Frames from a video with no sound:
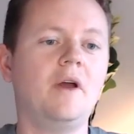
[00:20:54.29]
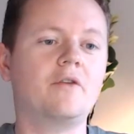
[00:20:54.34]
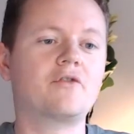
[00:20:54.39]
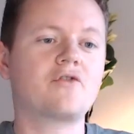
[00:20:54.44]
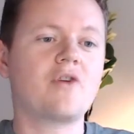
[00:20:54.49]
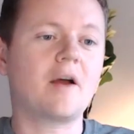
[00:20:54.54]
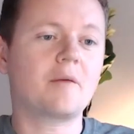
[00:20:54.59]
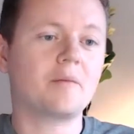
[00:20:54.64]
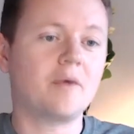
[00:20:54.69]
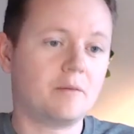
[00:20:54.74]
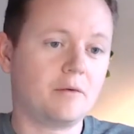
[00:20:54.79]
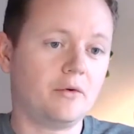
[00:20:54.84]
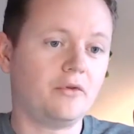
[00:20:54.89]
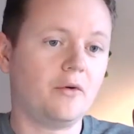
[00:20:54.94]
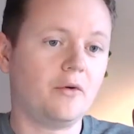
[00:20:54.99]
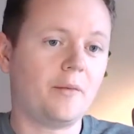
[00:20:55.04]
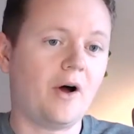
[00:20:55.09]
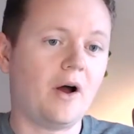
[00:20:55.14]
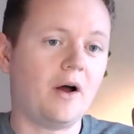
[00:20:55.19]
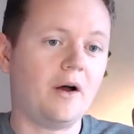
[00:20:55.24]
attract people
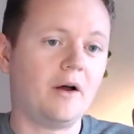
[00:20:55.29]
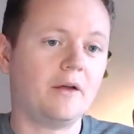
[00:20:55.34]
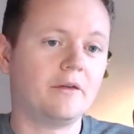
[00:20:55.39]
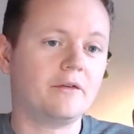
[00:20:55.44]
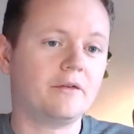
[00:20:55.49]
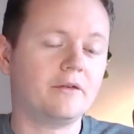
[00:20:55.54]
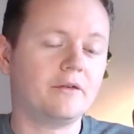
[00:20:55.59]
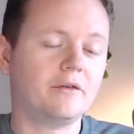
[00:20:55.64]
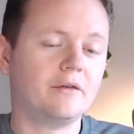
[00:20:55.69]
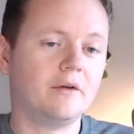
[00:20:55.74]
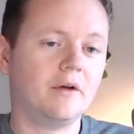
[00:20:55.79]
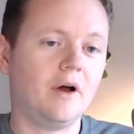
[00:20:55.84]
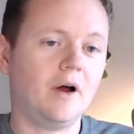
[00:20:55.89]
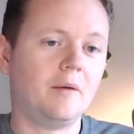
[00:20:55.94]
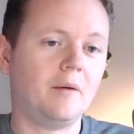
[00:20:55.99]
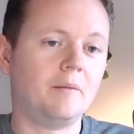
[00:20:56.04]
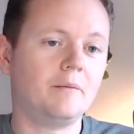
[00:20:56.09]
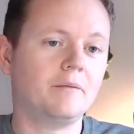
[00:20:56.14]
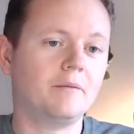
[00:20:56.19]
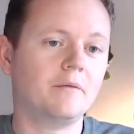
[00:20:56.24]
to buy us
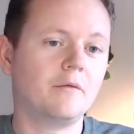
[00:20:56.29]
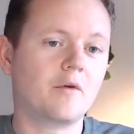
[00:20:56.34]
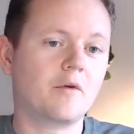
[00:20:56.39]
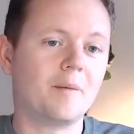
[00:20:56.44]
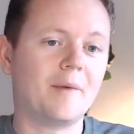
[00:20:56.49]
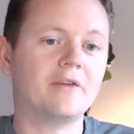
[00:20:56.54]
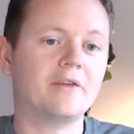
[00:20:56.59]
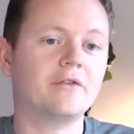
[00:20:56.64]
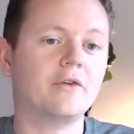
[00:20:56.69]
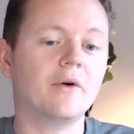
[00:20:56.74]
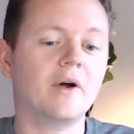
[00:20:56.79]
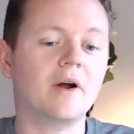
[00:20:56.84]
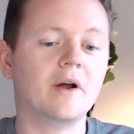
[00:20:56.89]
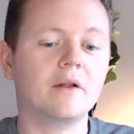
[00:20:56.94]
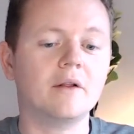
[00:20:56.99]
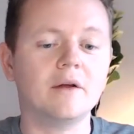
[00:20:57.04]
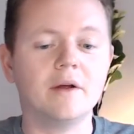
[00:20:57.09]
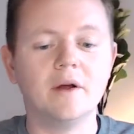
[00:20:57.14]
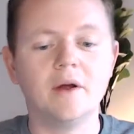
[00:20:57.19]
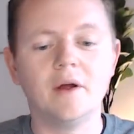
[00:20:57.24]
from us
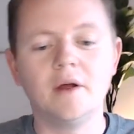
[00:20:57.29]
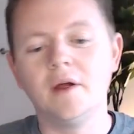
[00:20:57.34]
directly?